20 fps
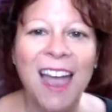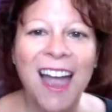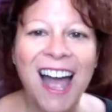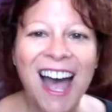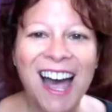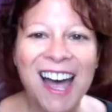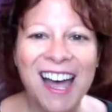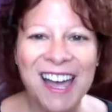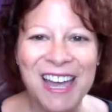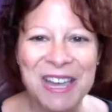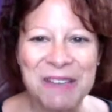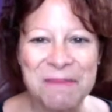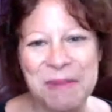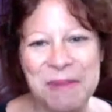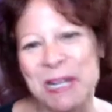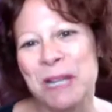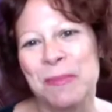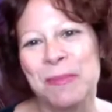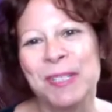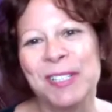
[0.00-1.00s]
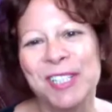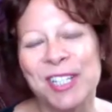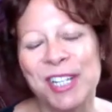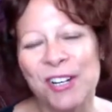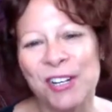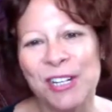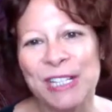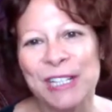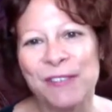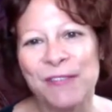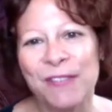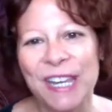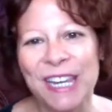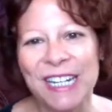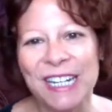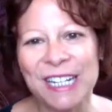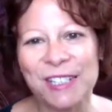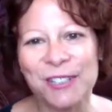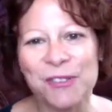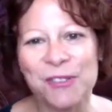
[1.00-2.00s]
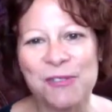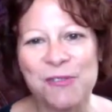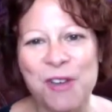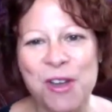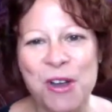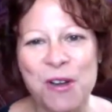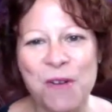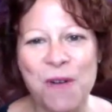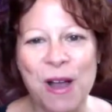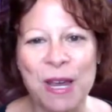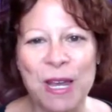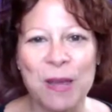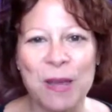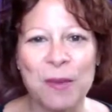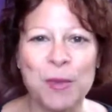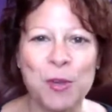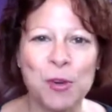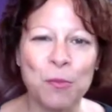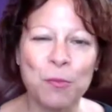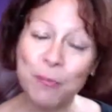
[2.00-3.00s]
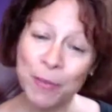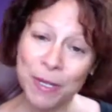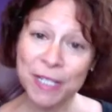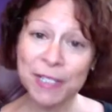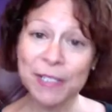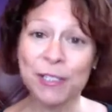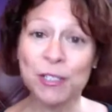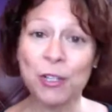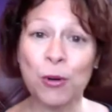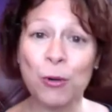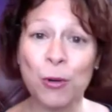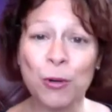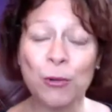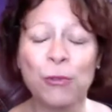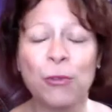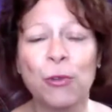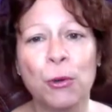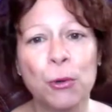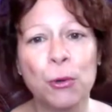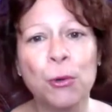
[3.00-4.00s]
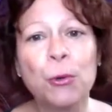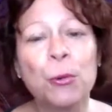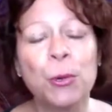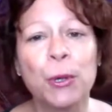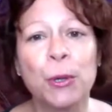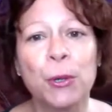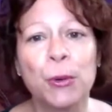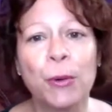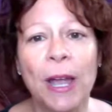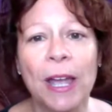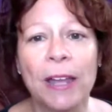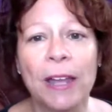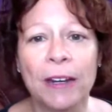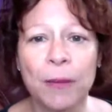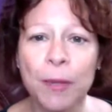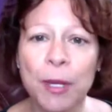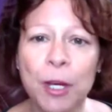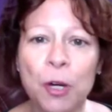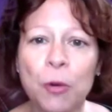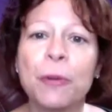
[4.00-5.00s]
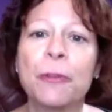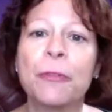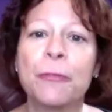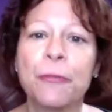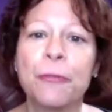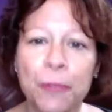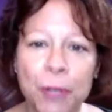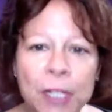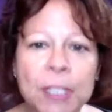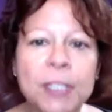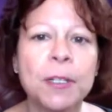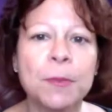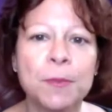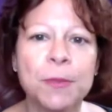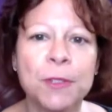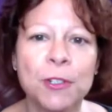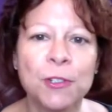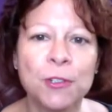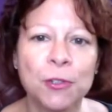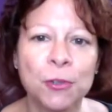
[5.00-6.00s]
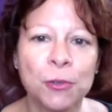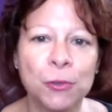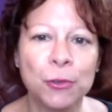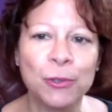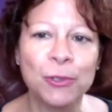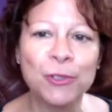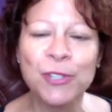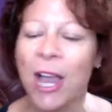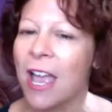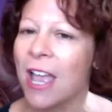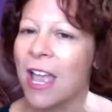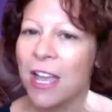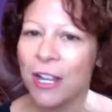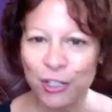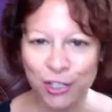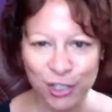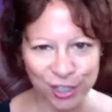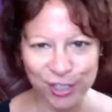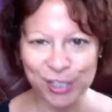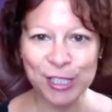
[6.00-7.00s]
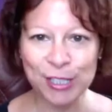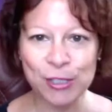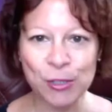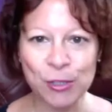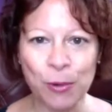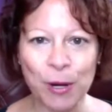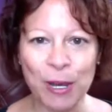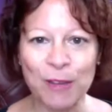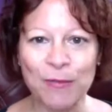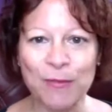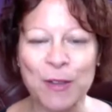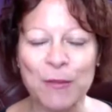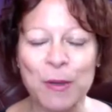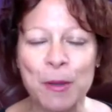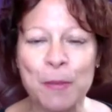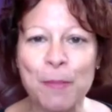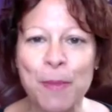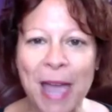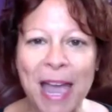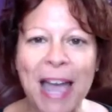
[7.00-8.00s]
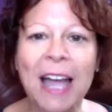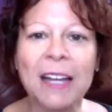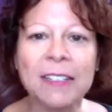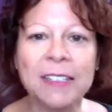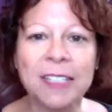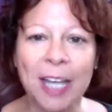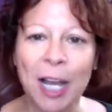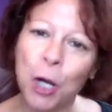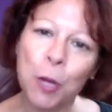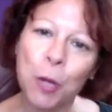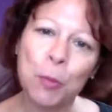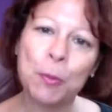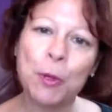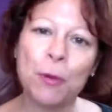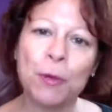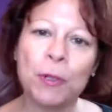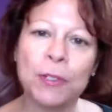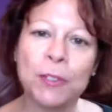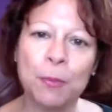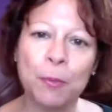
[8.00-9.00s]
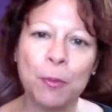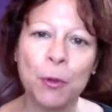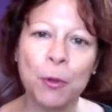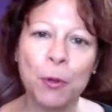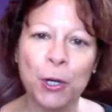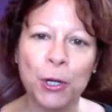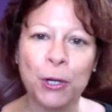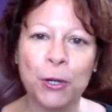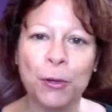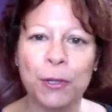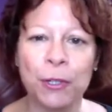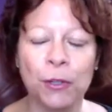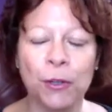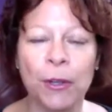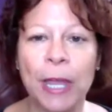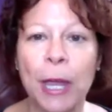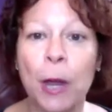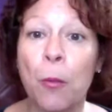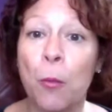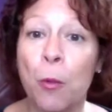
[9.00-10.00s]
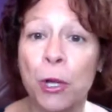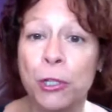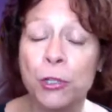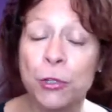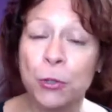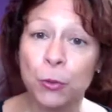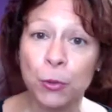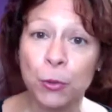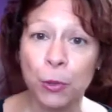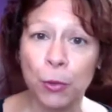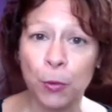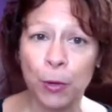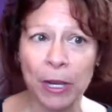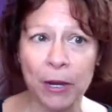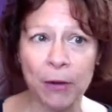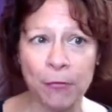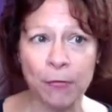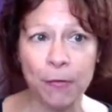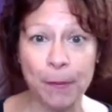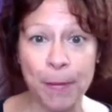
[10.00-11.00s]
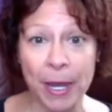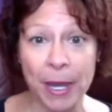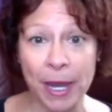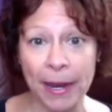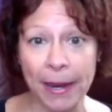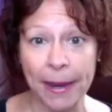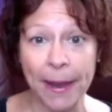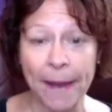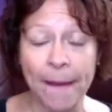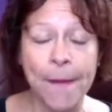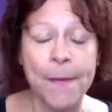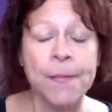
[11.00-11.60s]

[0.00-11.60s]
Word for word: Hi, my name is Terri Levine. As you know, I am your biz growth guru, and I'm here with free tips and tools just as a way of giving back to help you and support you, and you'll get one tool a week from me.